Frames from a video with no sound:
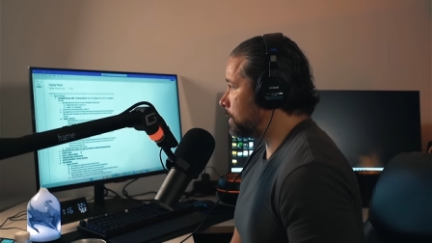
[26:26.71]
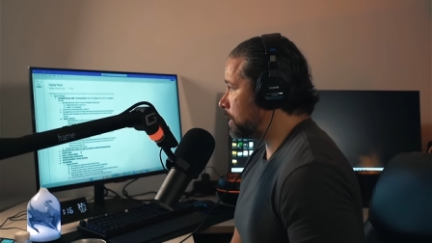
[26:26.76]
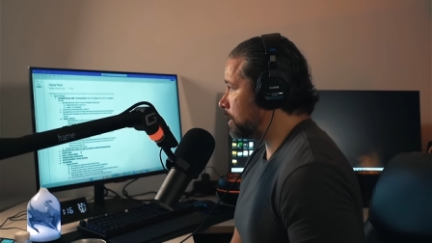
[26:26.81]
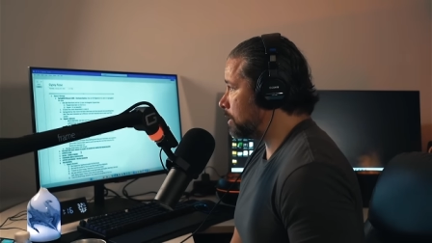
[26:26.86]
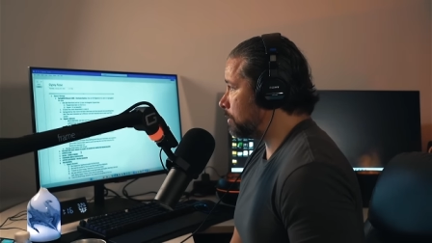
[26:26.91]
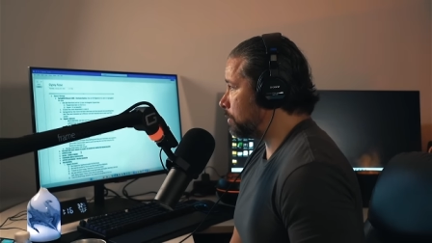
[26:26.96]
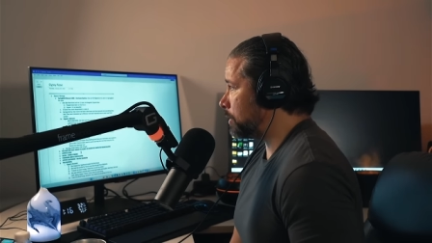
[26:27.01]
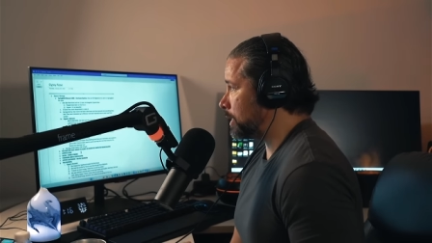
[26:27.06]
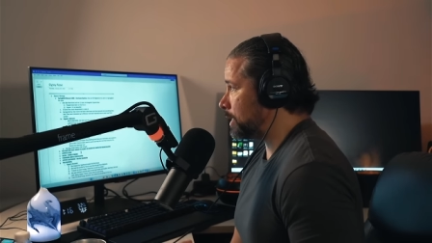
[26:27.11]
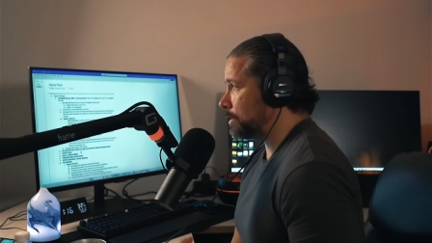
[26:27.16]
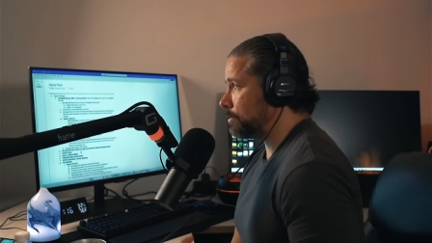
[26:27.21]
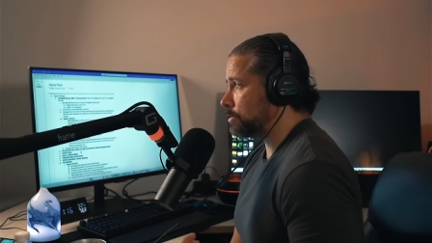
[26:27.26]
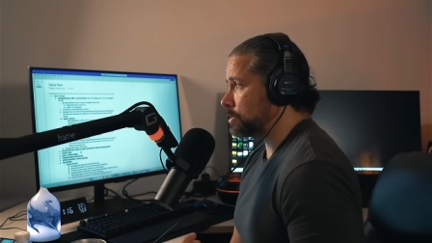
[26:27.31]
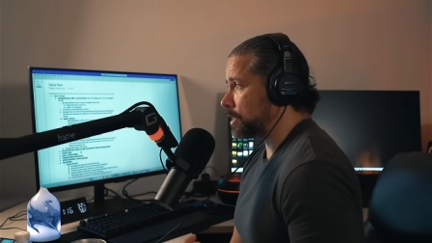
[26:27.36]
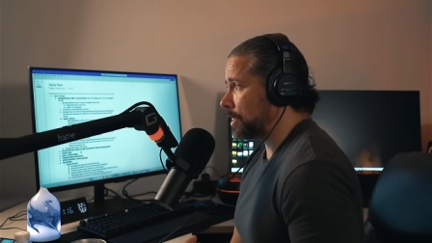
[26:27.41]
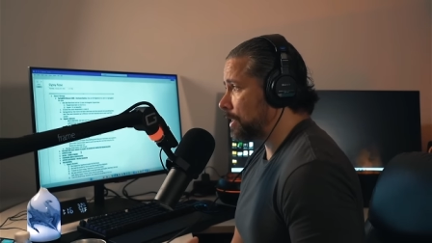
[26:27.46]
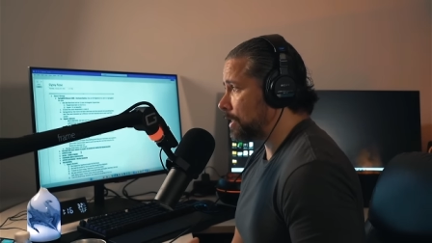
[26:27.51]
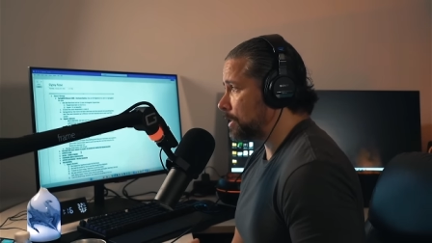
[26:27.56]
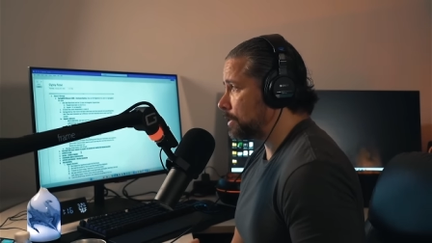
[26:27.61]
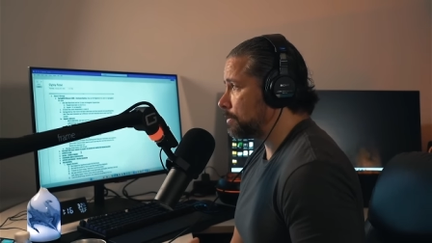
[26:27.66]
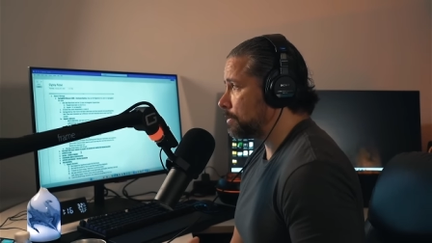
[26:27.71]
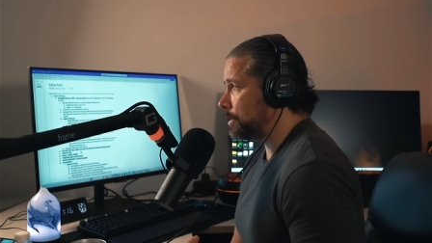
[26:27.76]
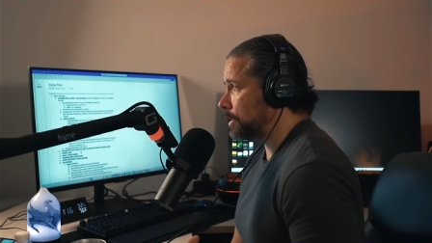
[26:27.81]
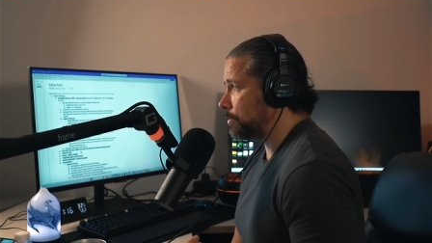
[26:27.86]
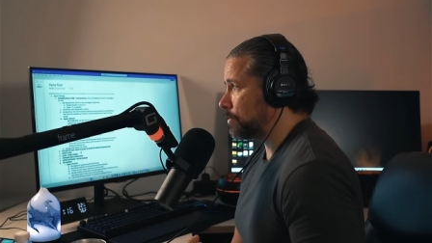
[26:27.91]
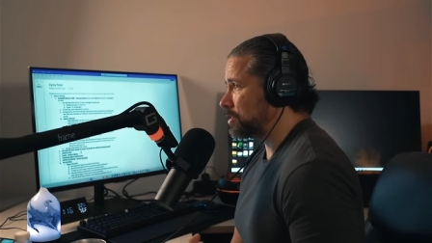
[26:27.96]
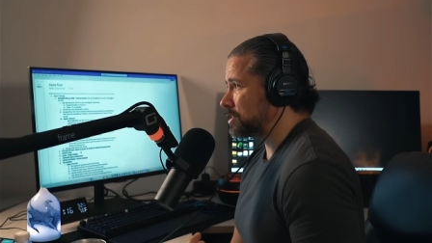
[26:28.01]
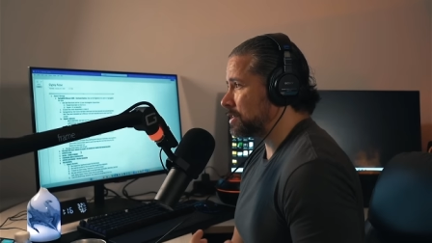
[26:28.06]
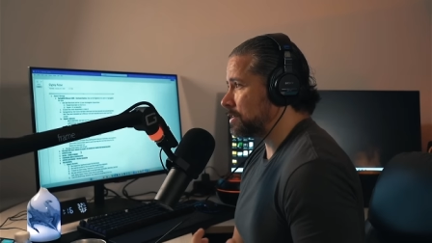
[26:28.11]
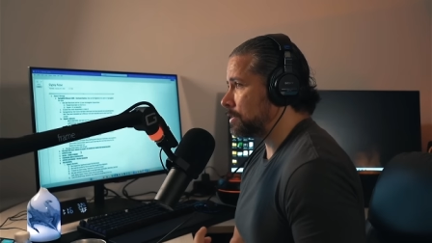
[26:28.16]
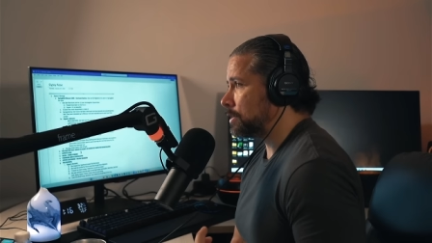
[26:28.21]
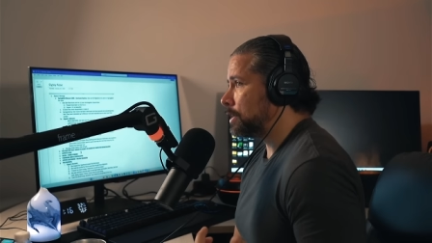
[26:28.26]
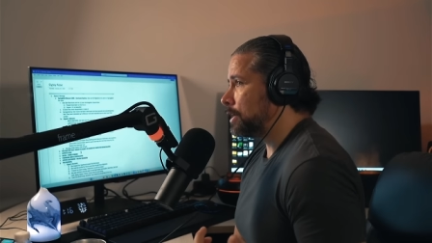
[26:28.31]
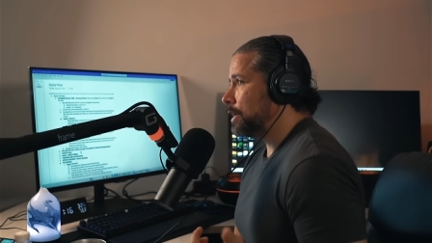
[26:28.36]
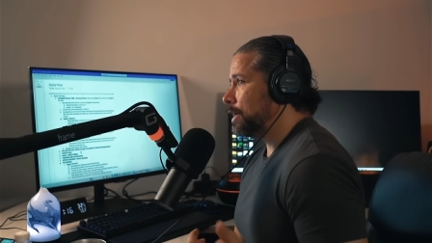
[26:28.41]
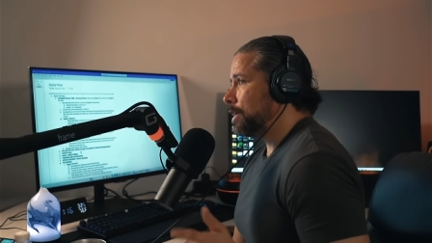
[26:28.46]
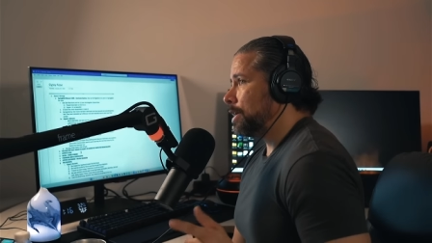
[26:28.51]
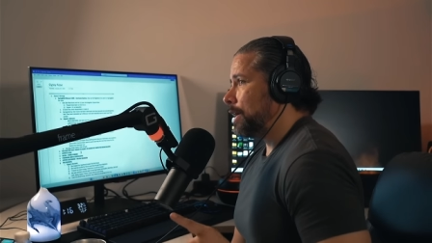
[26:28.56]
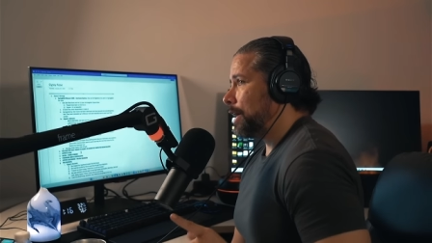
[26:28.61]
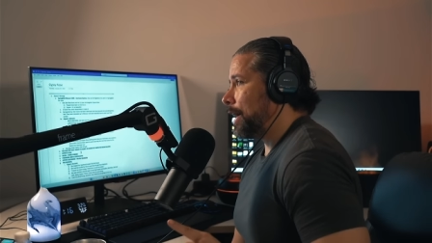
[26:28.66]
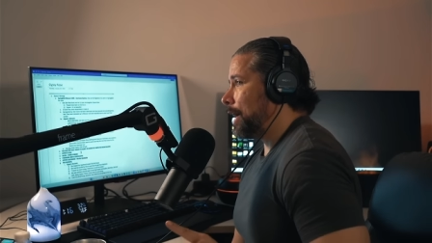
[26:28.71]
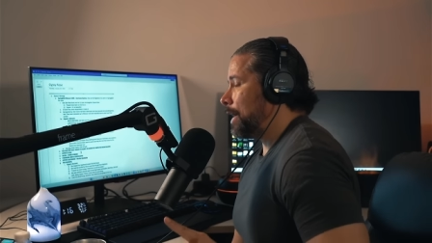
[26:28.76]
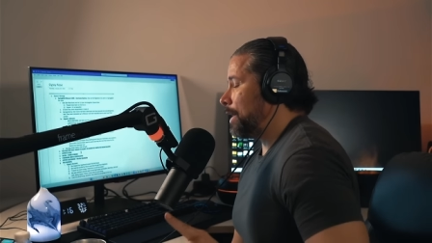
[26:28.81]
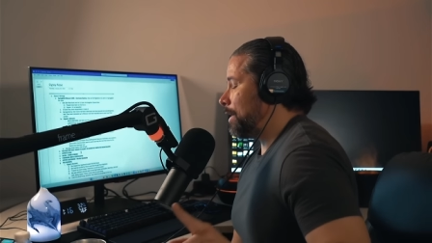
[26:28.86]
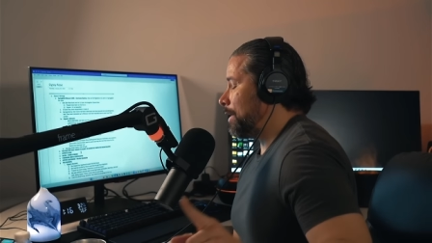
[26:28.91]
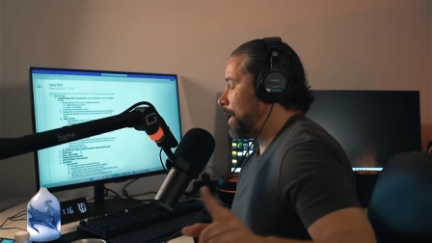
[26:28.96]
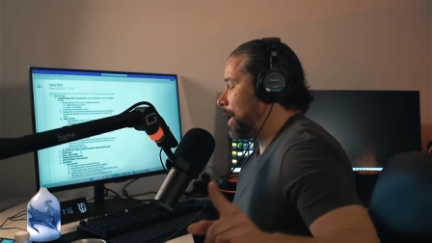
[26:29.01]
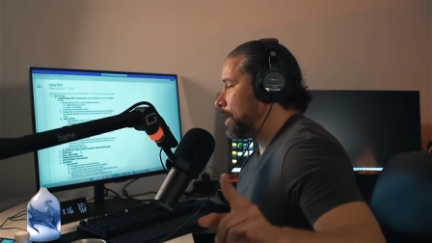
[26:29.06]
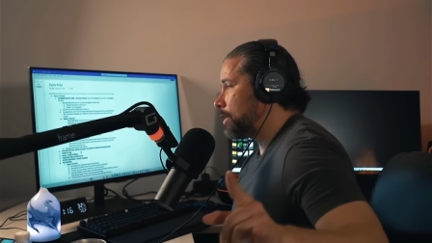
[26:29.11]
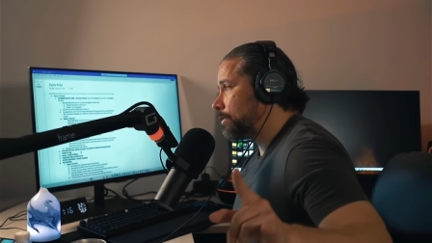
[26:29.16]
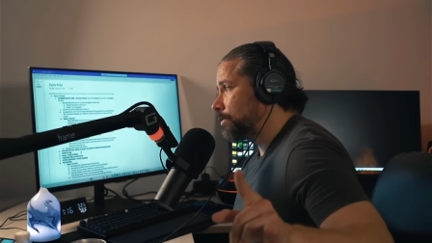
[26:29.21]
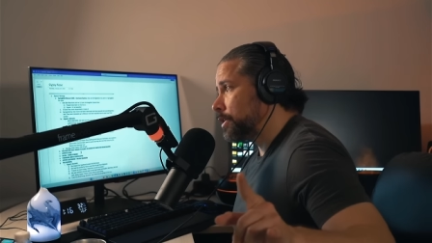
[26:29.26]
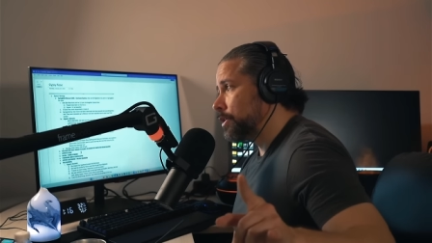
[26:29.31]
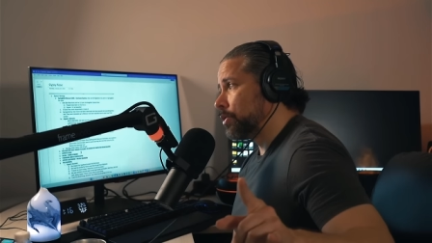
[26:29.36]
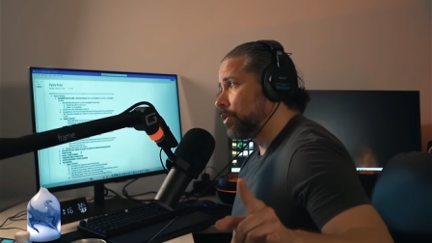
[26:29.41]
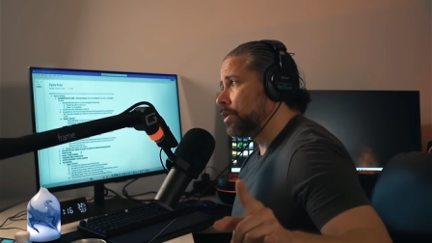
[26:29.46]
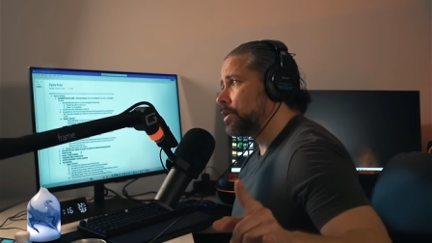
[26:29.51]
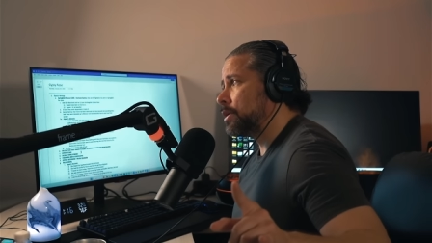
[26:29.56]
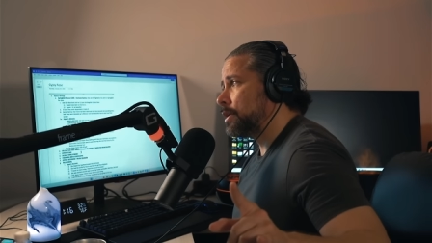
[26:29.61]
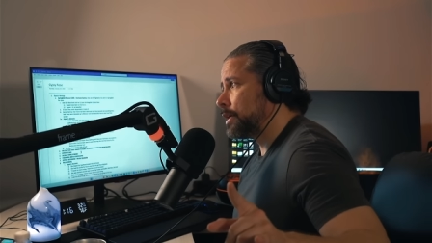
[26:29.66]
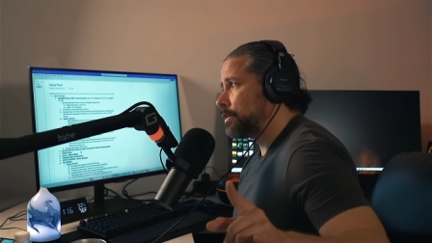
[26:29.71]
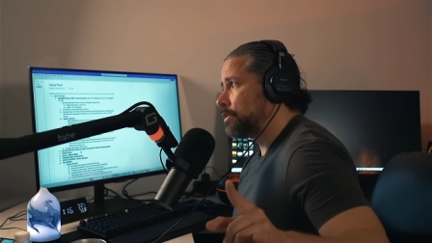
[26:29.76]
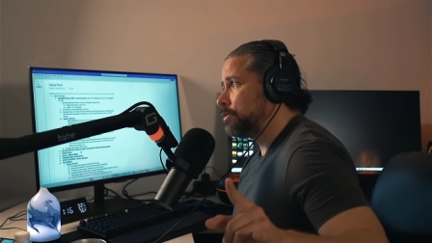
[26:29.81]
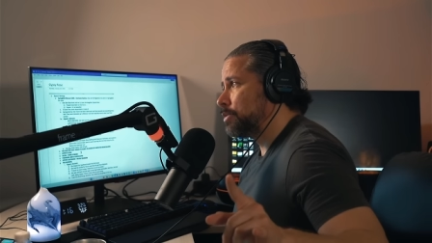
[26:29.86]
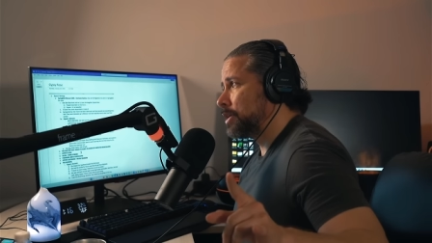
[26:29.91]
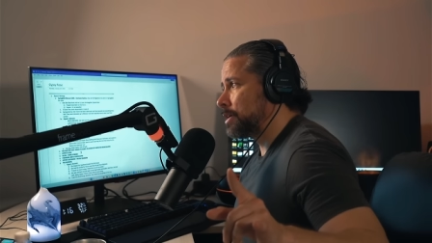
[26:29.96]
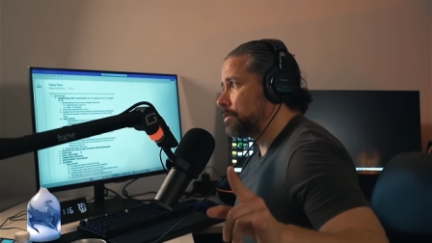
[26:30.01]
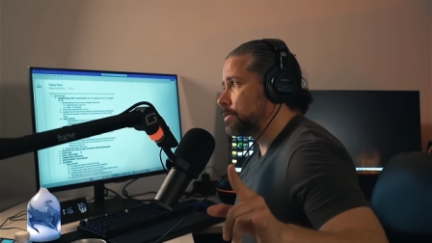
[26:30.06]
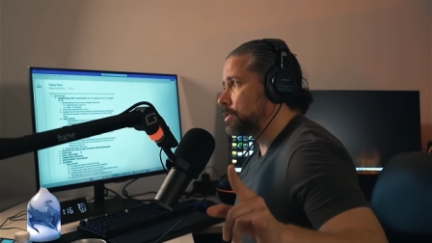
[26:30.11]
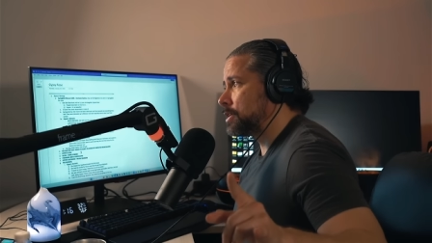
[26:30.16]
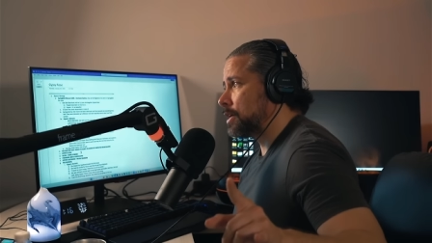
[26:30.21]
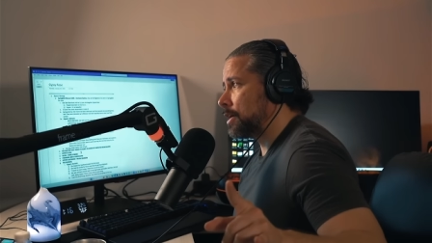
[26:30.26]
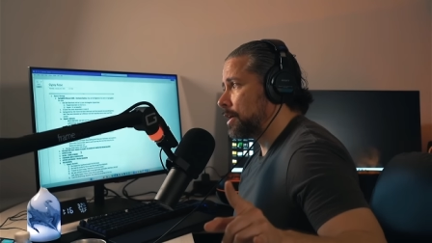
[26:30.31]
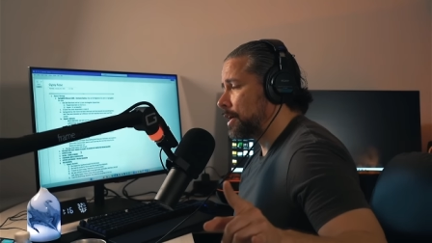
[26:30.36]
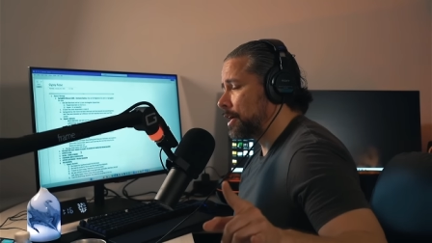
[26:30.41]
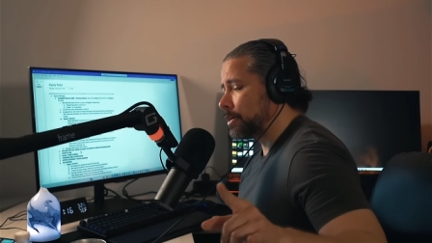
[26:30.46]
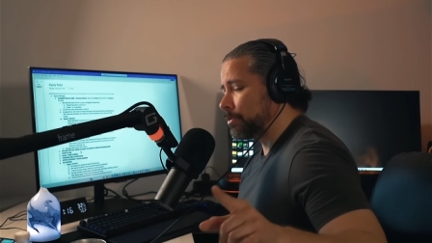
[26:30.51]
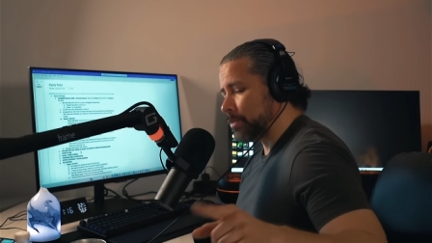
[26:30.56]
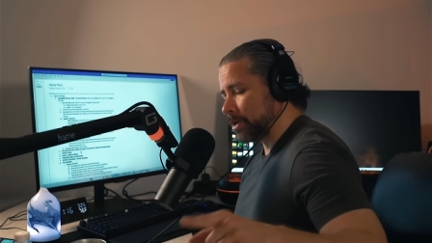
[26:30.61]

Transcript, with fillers: Uh, but it was odd. It wasn't out of the ordinary, but it was odd.